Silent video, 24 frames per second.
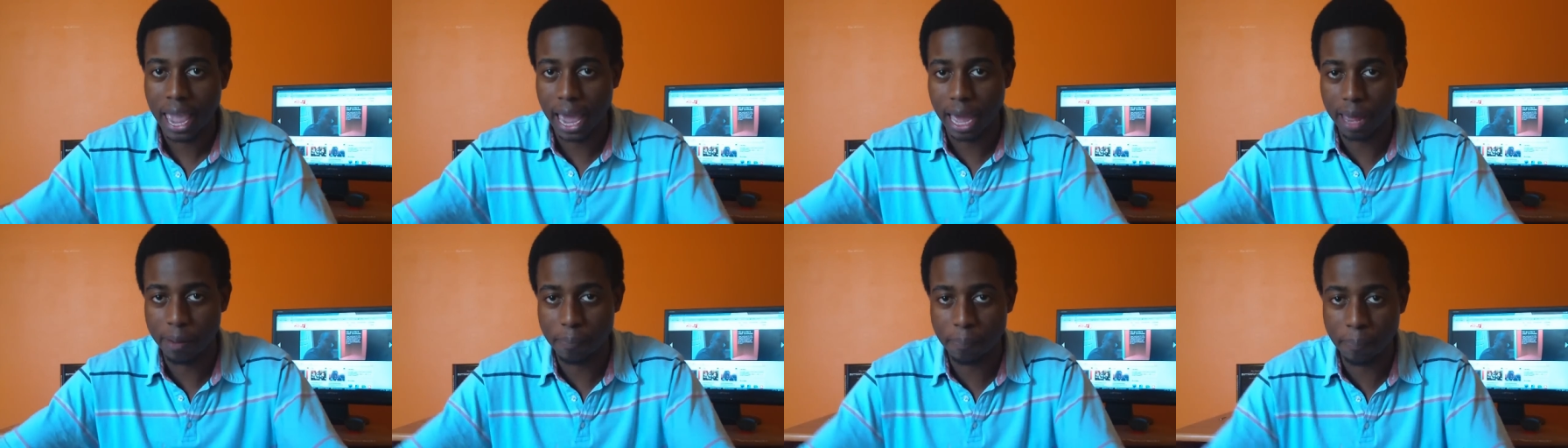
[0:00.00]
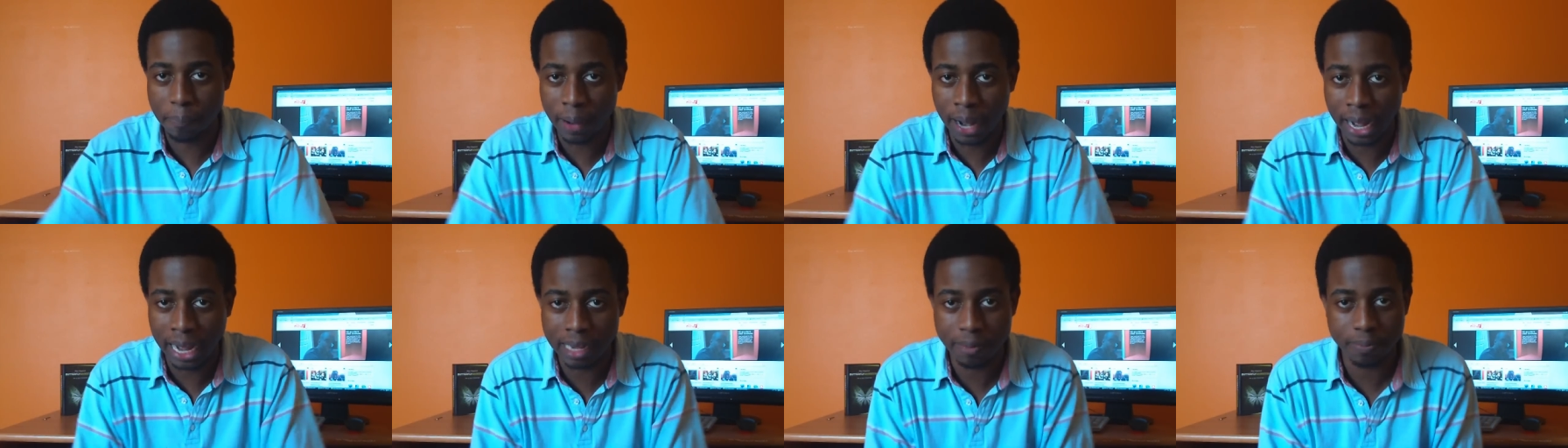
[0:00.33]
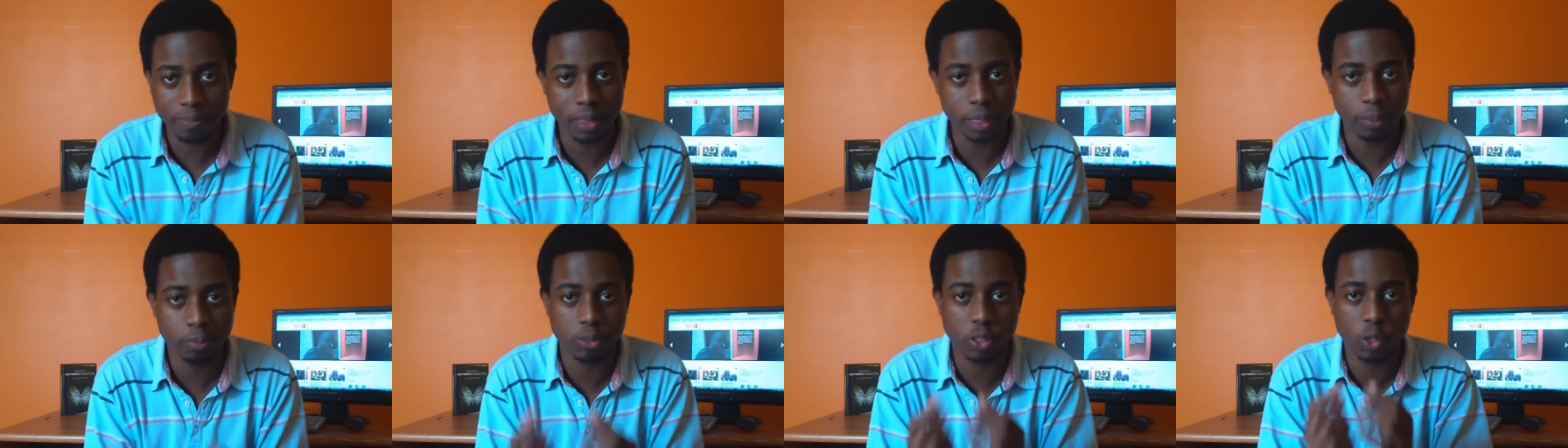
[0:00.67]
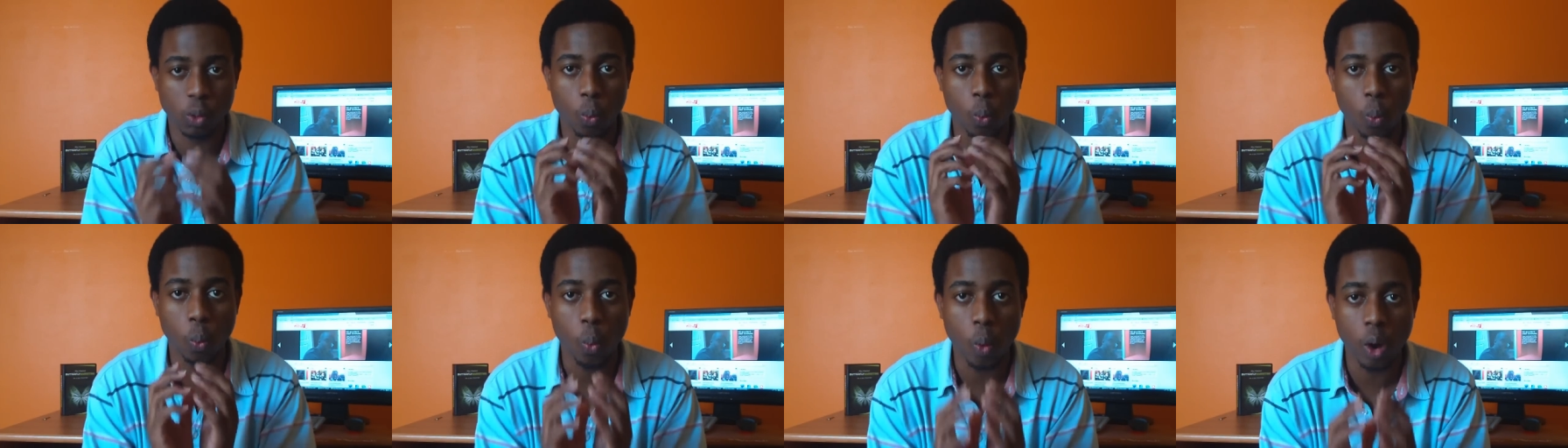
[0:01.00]
and pipe them
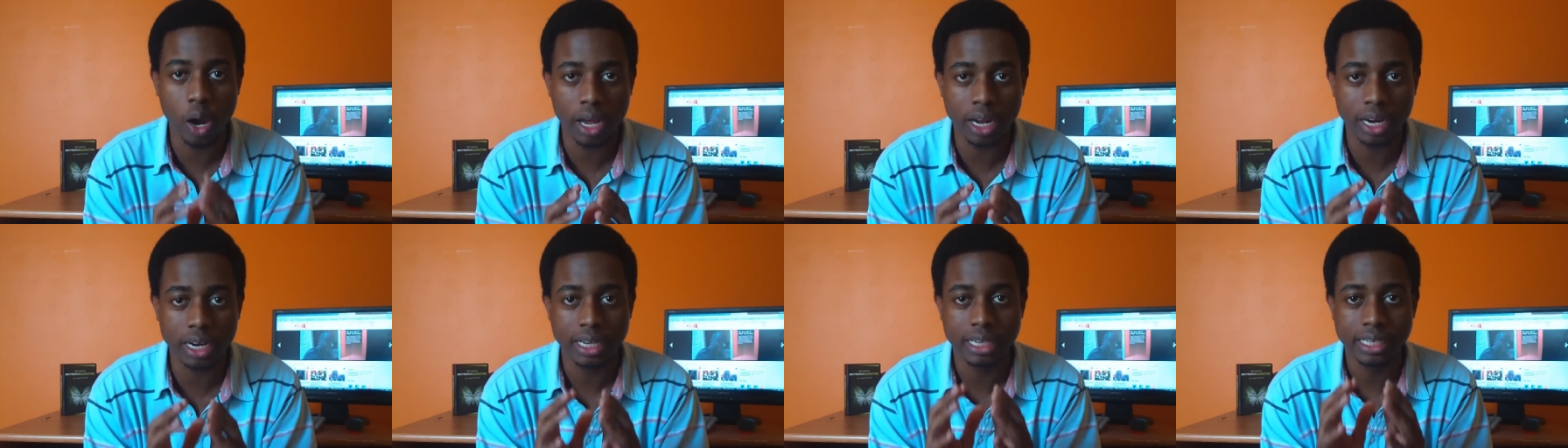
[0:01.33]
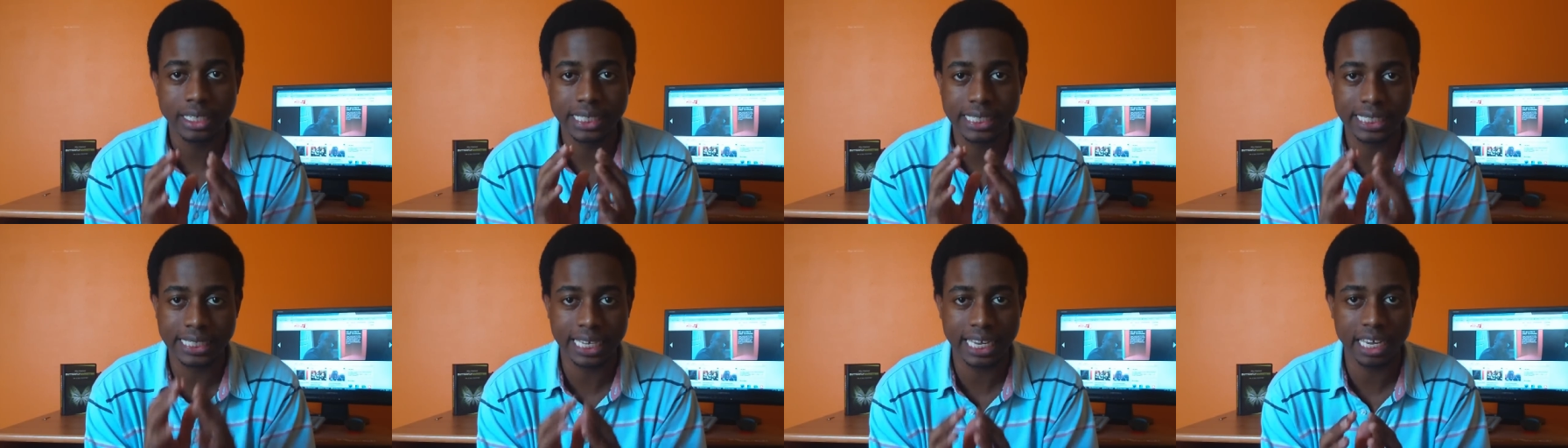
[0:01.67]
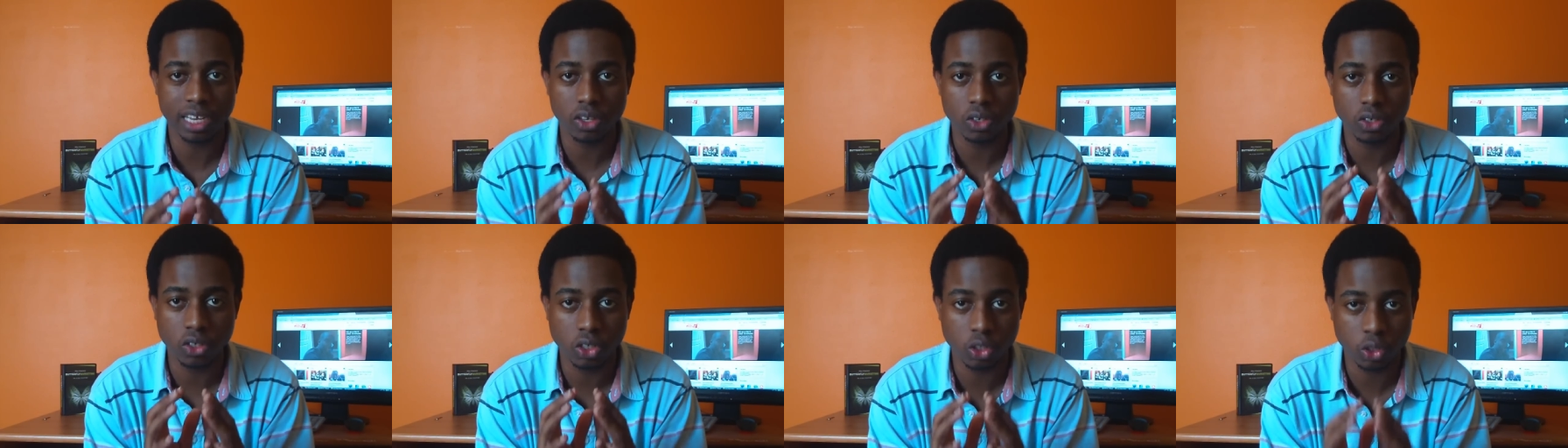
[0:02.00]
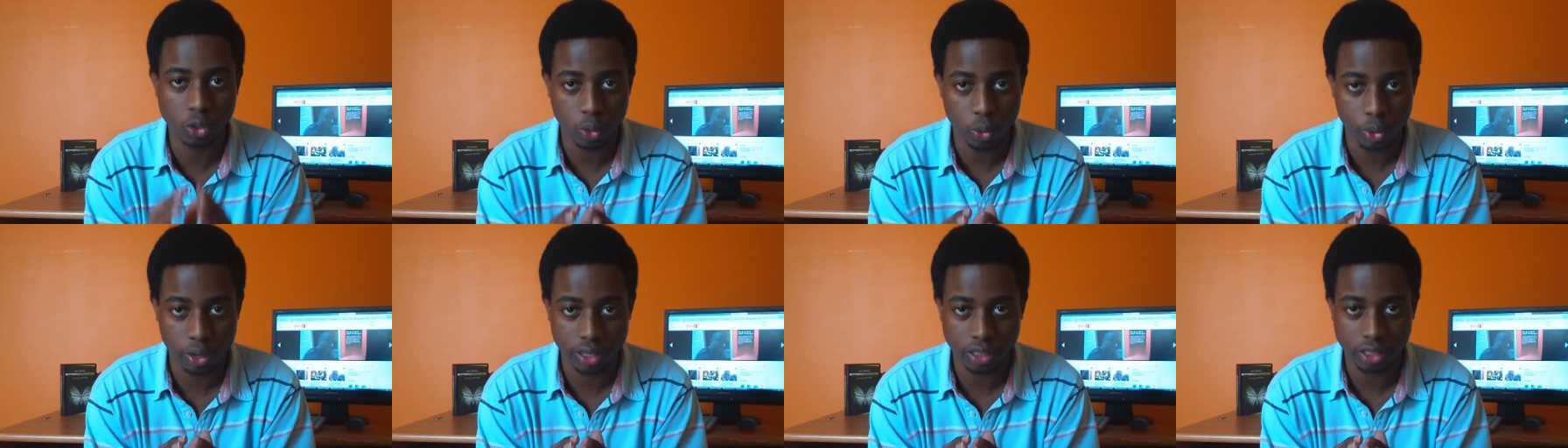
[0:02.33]
to one single
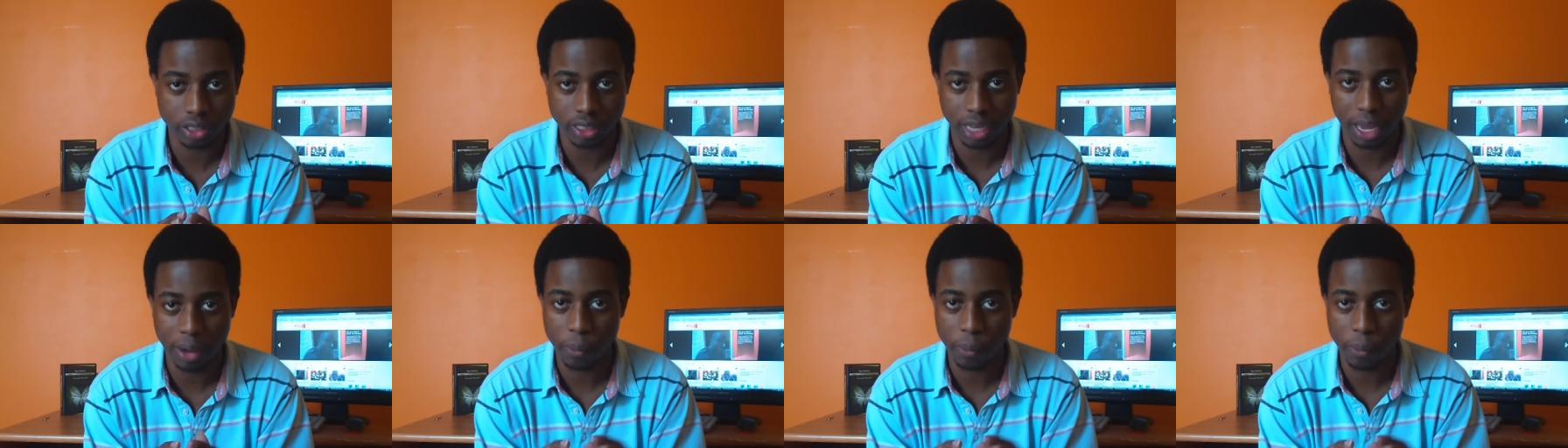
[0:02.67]
source.